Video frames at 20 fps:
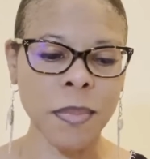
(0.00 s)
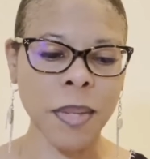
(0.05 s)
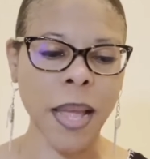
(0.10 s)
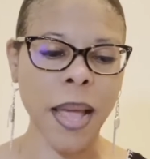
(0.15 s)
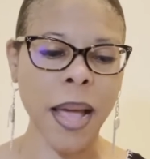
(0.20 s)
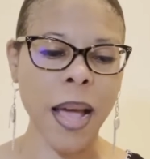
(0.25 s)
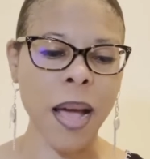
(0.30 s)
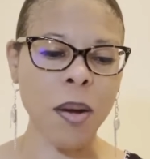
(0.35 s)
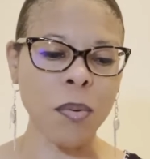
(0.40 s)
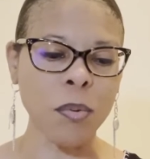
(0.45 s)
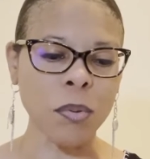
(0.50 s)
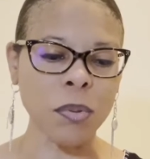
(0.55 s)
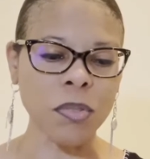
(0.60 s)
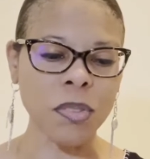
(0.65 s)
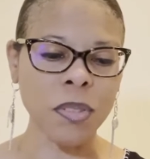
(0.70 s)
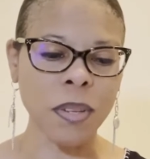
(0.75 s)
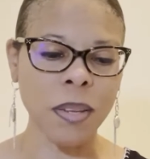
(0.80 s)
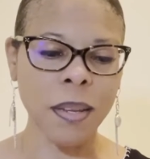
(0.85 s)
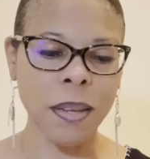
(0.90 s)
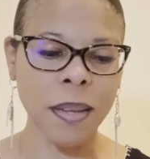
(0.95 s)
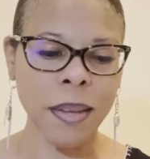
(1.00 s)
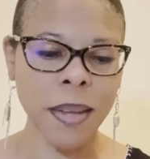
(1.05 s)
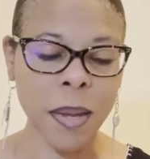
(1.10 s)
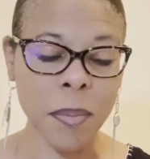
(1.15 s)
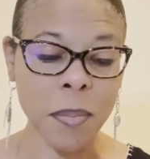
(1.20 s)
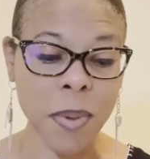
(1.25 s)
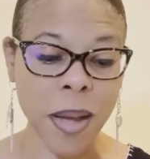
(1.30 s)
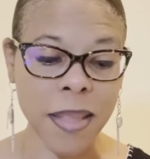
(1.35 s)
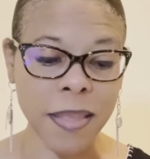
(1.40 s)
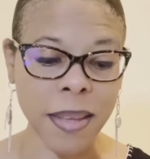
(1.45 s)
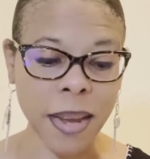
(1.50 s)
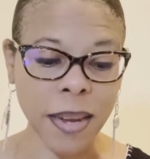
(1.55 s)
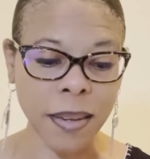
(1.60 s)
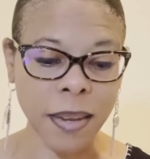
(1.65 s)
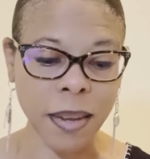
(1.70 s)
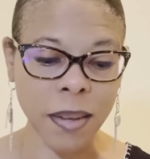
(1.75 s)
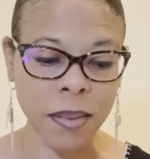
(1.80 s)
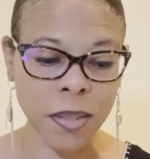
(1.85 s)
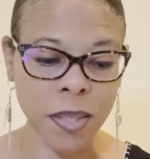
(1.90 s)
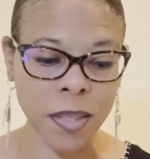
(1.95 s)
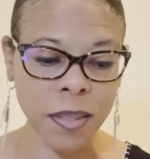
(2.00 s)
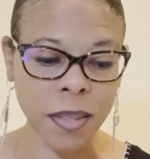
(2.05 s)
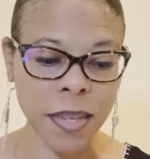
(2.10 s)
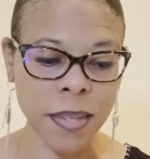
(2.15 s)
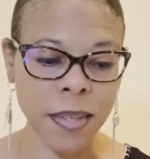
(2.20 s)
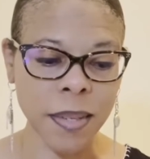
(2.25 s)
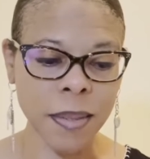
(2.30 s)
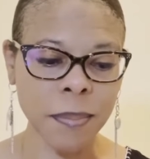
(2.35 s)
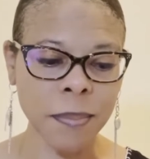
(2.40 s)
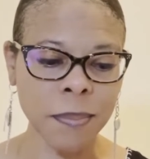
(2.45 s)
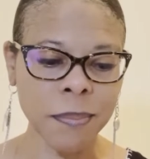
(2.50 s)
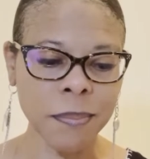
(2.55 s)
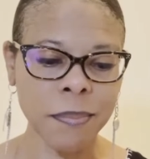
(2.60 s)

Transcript: Ouch, am I that calculating?